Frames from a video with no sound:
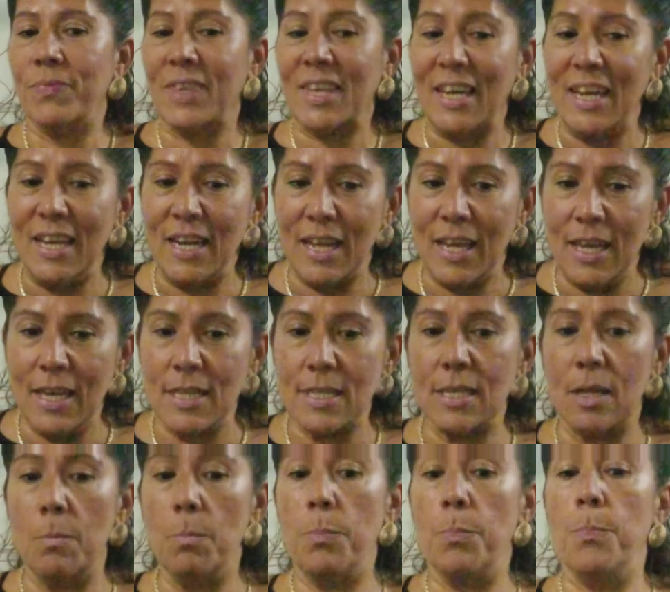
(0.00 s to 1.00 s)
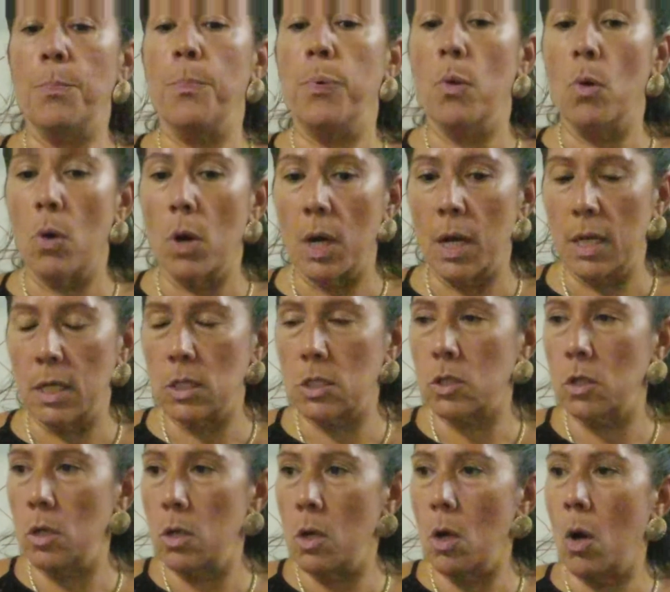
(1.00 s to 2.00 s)
it is important
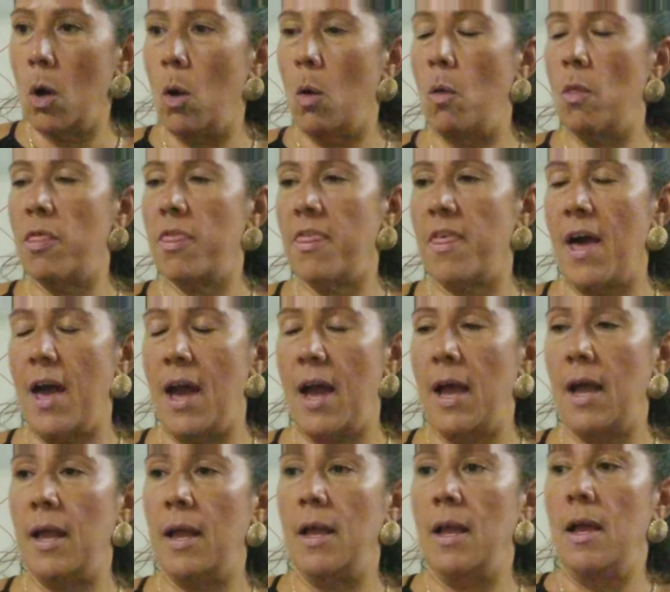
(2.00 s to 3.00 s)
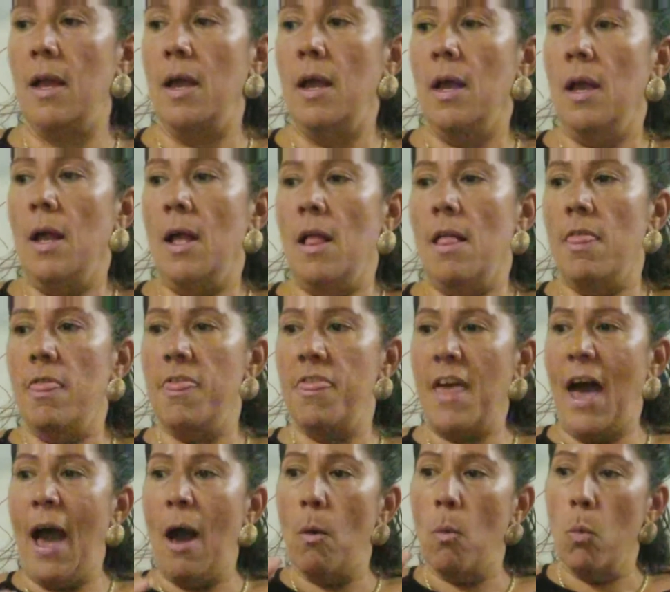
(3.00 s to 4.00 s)
to know that
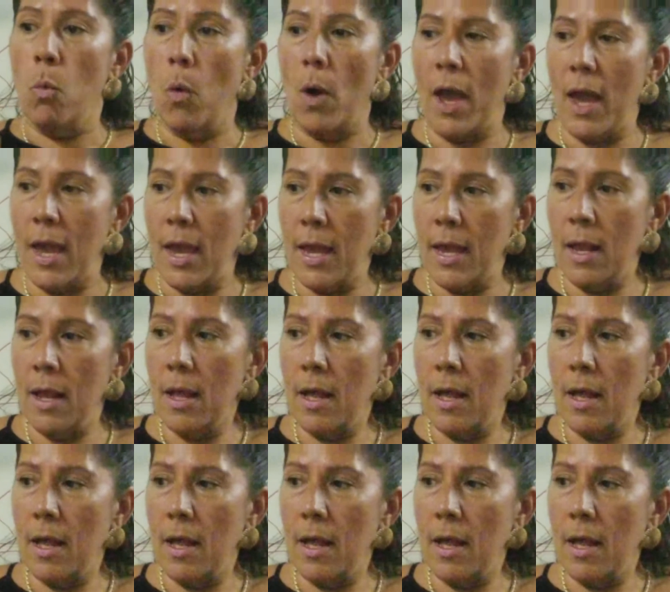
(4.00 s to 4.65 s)
that way,